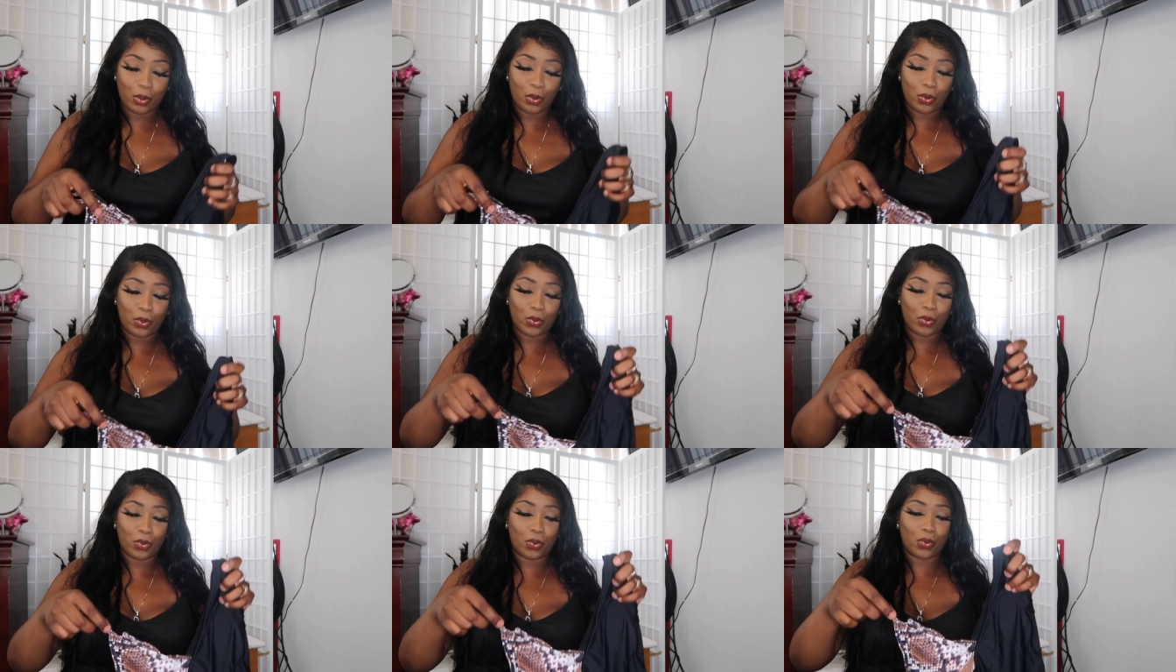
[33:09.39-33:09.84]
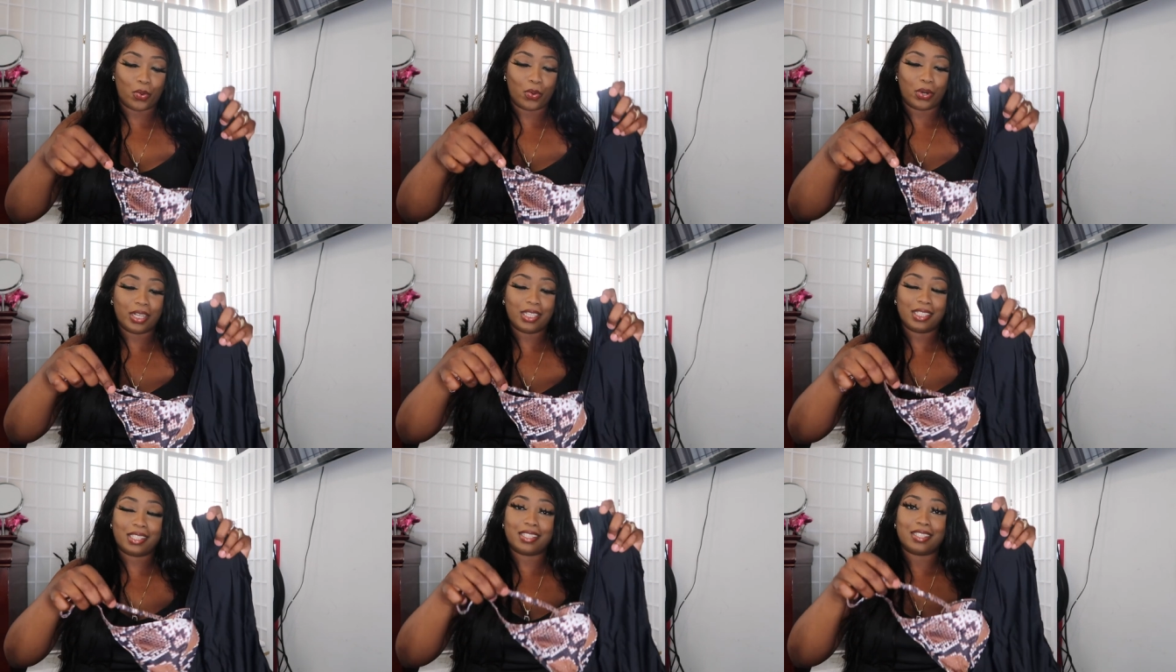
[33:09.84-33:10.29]

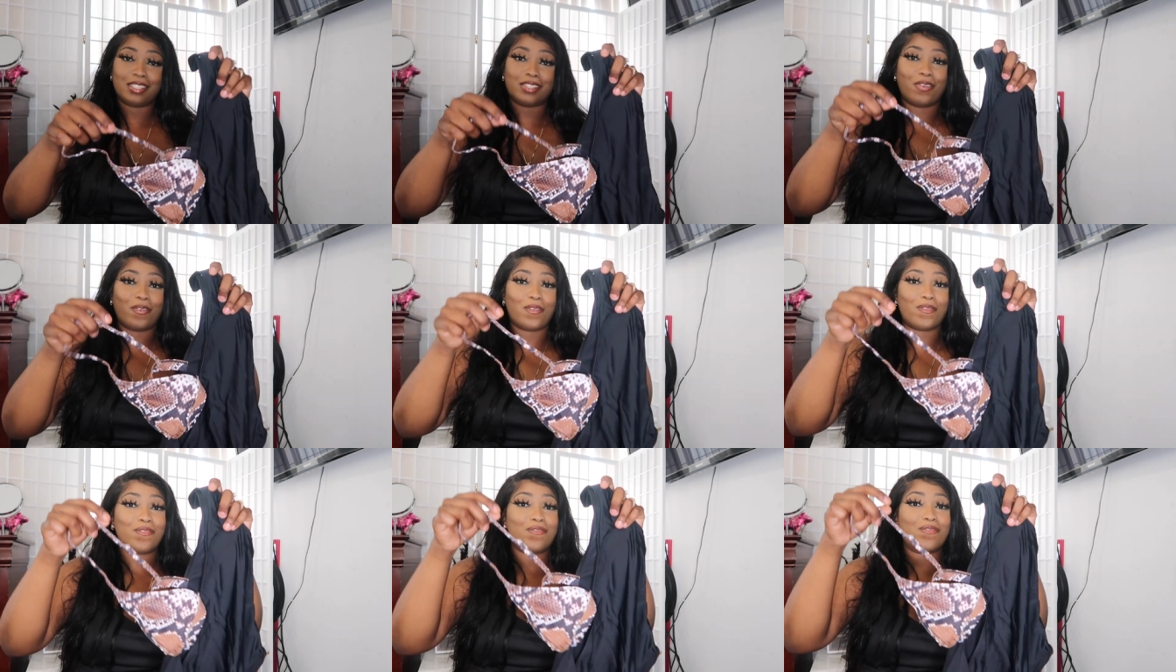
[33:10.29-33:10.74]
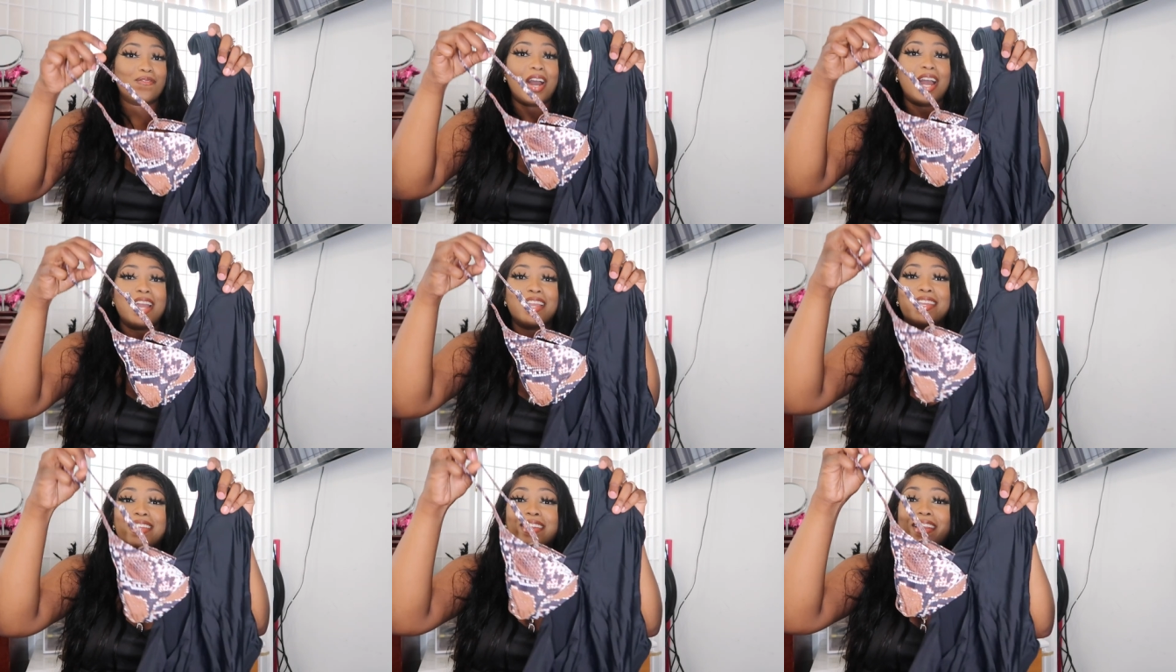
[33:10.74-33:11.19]
Ooh, this is
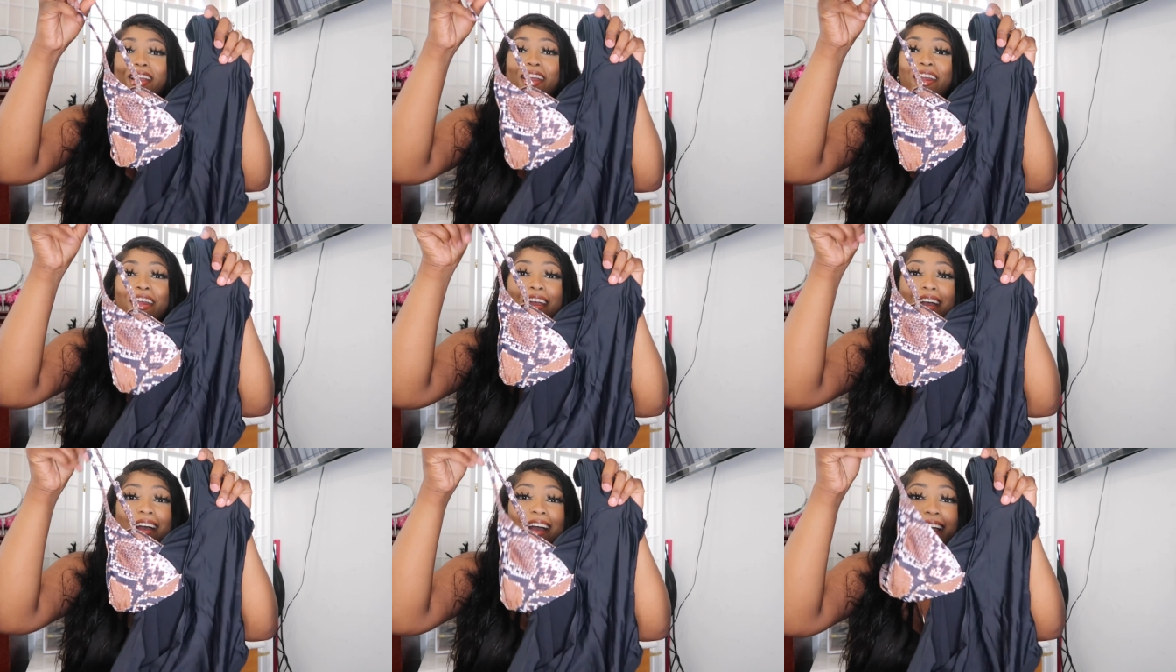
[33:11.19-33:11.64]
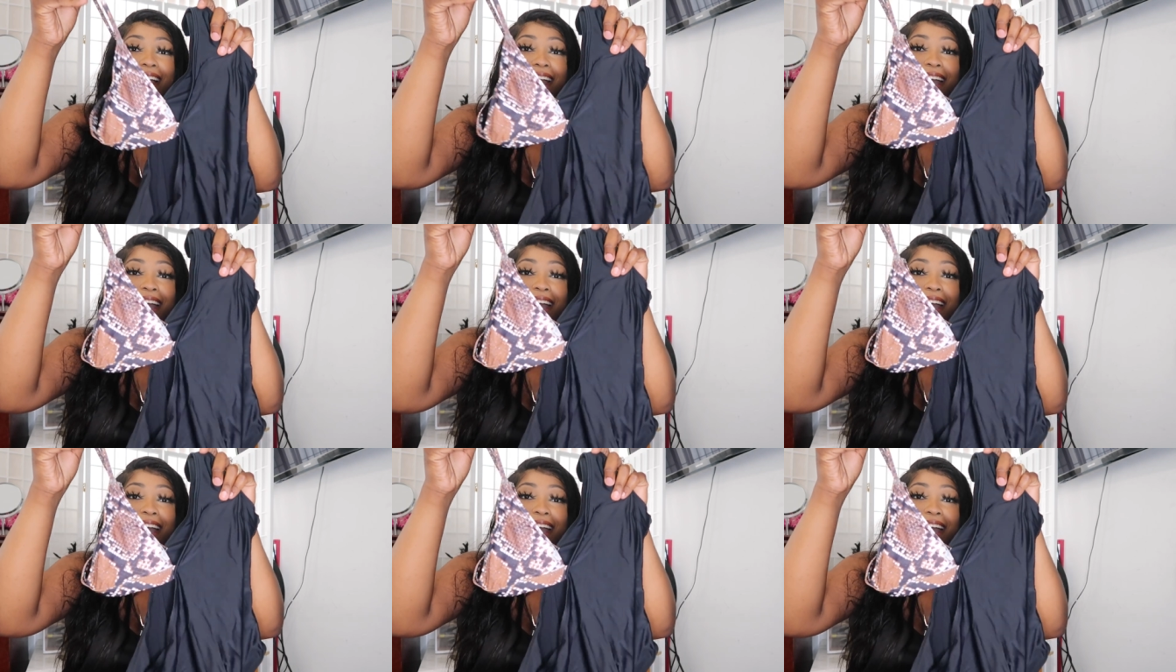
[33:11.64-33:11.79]
fire